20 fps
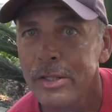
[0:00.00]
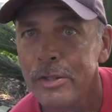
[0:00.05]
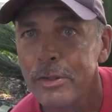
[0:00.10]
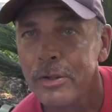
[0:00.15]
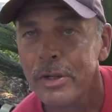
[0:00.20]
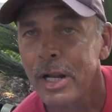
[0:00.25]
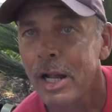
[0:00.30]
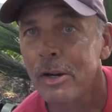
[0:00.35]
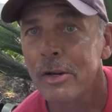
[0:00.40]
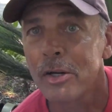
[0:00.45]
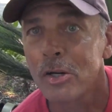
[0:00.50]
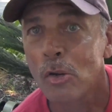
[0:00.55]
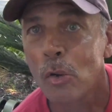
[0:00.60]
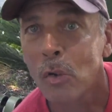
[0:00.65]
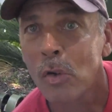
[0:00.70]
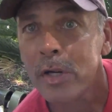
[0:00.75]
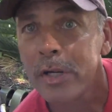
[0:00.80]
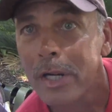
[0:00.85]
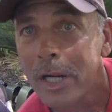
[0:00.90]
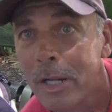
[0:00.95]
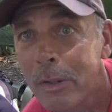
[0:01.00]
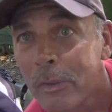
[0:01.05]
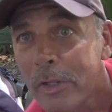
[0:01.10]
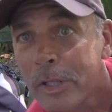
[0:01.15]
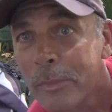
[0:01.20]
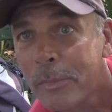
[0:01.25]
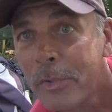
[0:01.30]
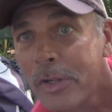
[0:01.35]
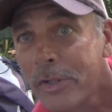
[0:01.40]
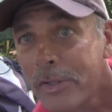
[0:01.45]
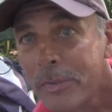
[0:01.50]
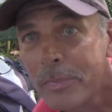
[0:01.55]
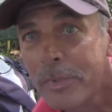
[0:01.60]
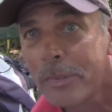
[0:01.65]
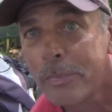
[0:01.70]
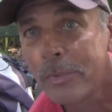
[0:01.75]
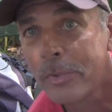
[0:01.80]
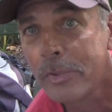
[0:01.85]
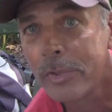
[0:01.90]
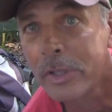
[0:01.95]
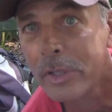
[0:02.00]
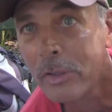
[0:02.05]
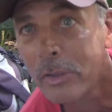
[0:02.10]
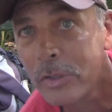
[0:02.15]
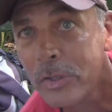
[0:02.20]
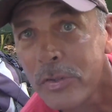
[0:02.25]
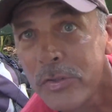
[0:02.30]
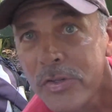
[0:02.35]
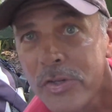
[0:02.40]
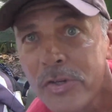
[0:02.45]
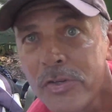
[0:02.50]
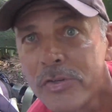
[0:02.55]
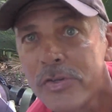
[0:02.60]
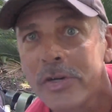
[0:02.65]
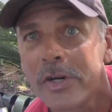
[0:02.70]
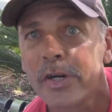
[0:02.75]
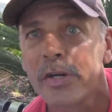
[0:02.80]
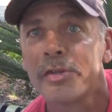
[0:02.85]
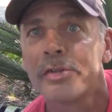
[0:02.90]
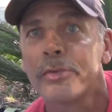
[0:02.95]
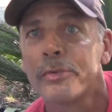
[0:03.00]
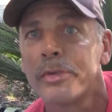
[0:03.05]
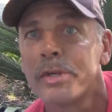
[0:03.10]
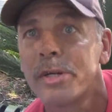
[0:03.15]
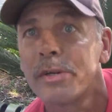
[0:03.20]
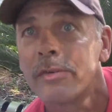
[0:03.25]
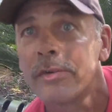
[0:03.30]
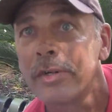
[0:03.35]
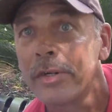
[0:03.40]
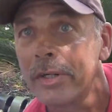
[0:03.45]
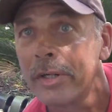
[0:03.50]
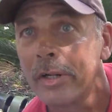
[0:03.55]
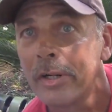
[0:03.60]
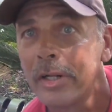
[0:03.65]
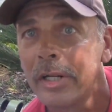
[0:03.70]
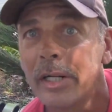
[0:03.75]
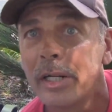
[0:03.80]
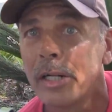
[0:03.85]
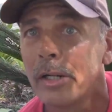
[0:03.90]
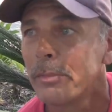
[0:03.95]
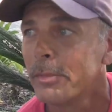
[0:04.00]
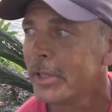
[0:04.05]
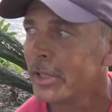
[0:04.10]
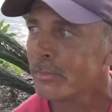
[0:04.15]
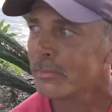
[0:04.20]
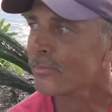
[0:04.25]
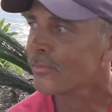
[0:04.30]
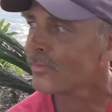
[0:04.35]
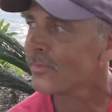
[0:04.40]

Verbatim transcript: You're out in the courtyard with a bunch of people, you know, using drugs or whatever and all that. I mean,